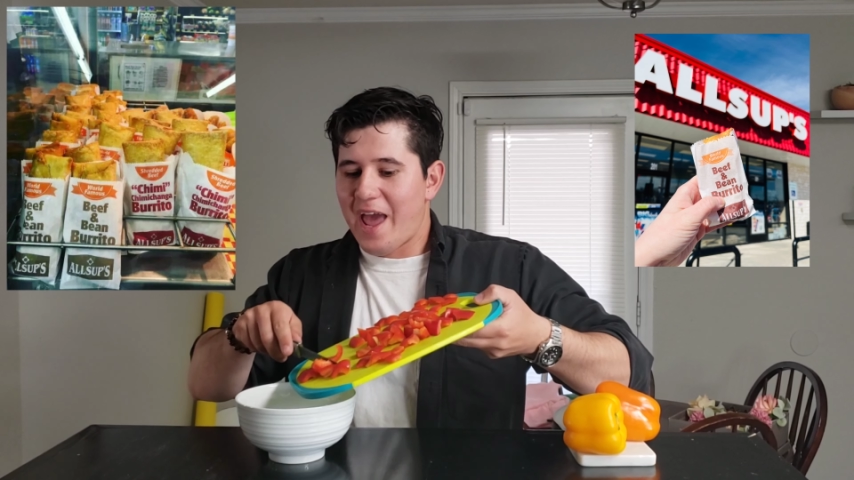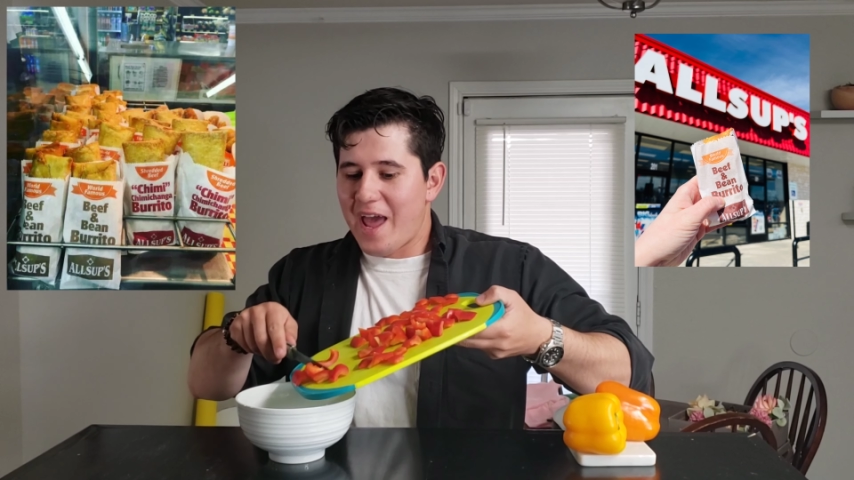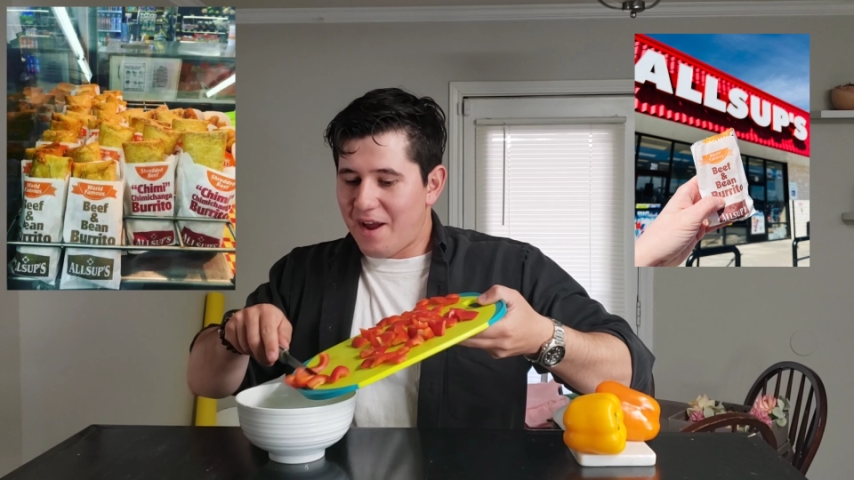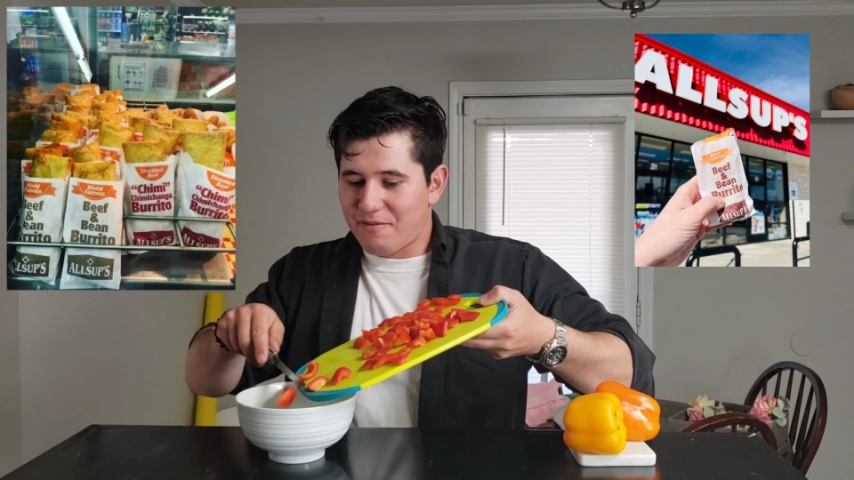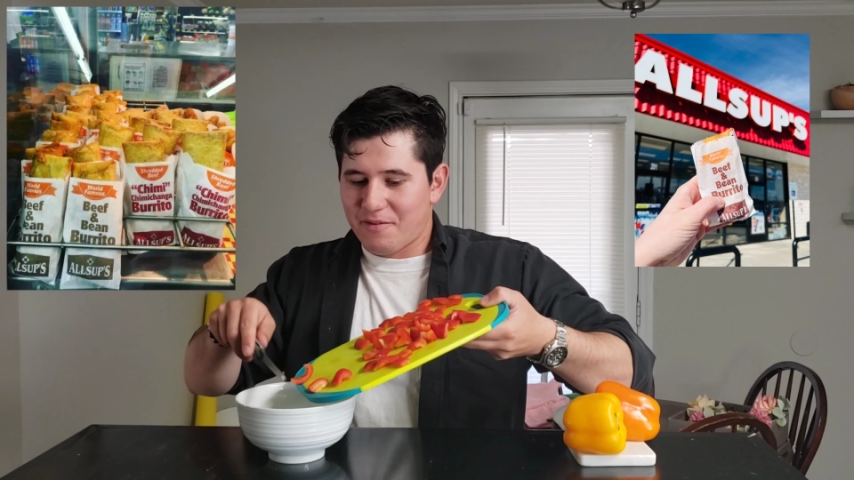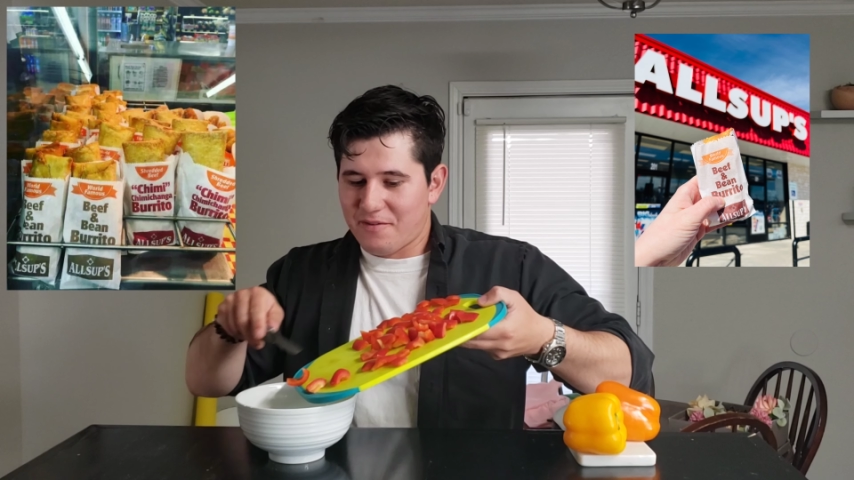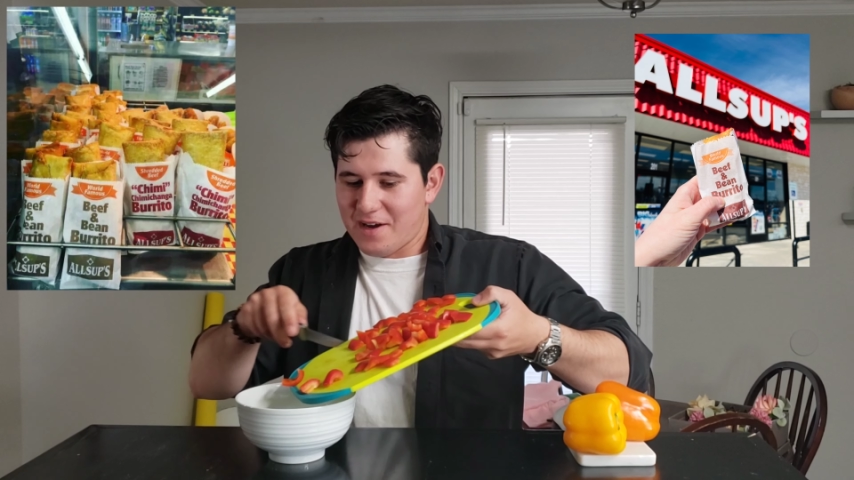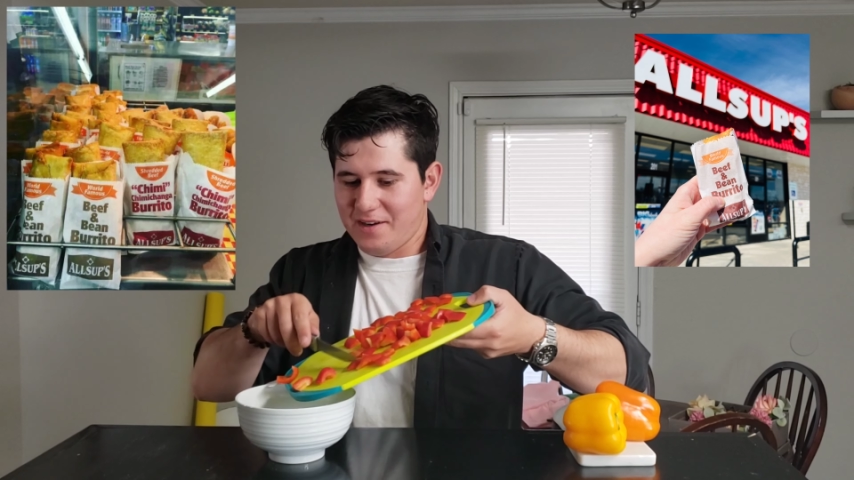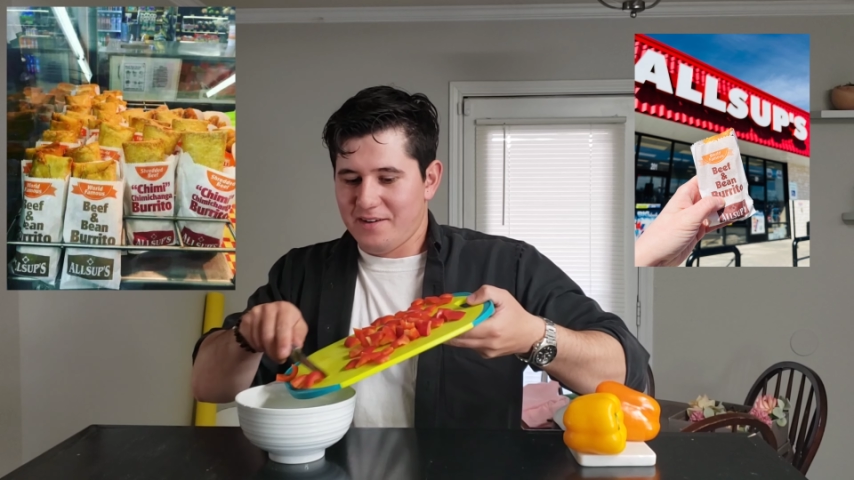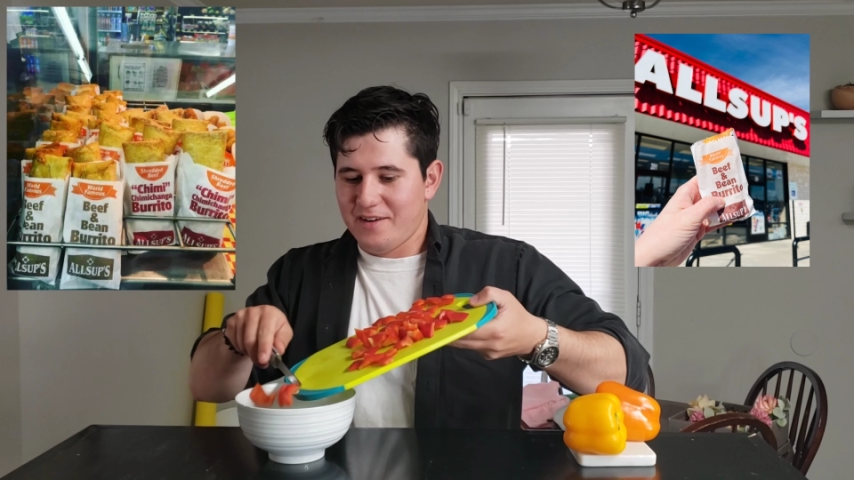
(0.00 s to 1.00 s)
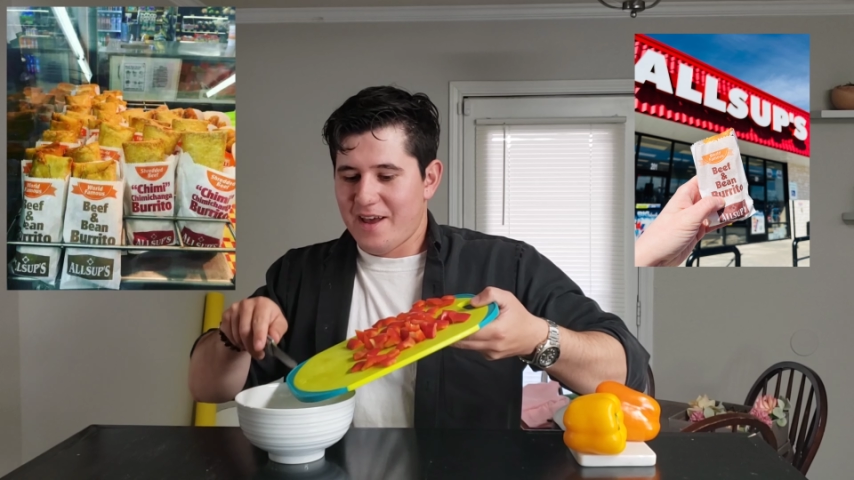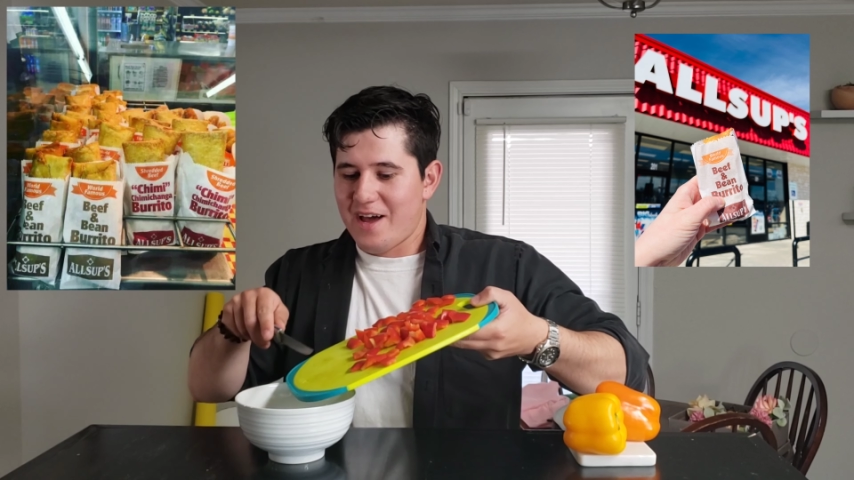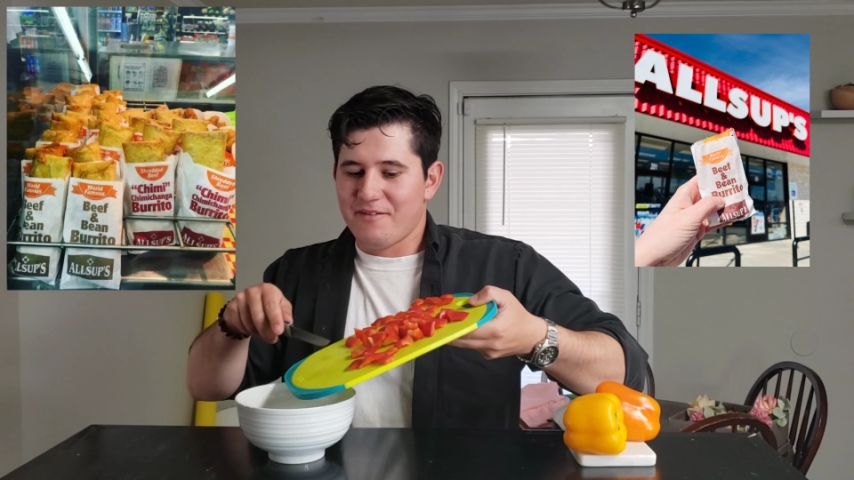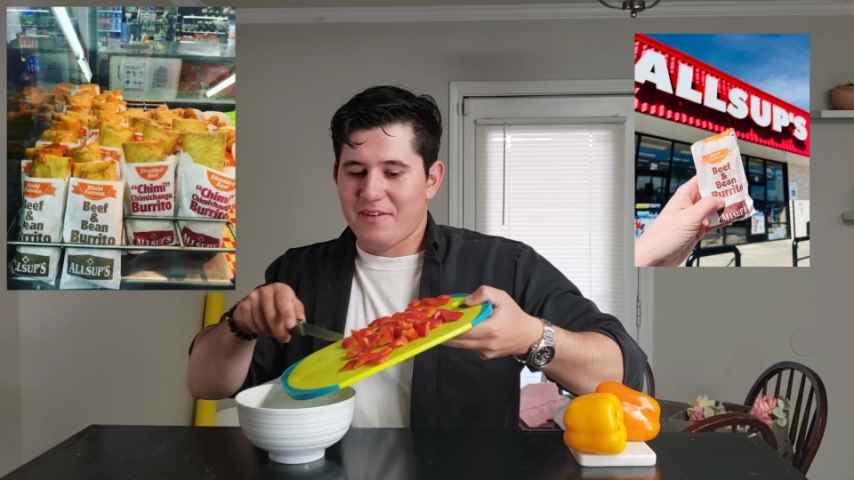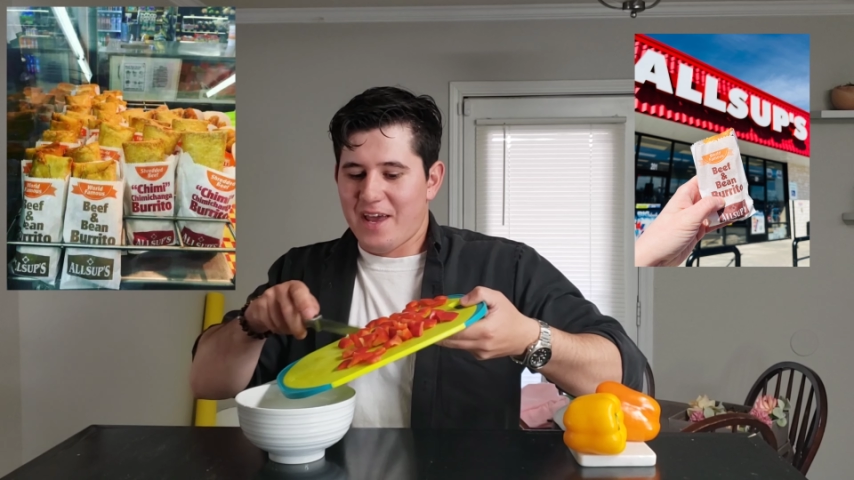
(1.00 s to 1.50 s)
ever find out of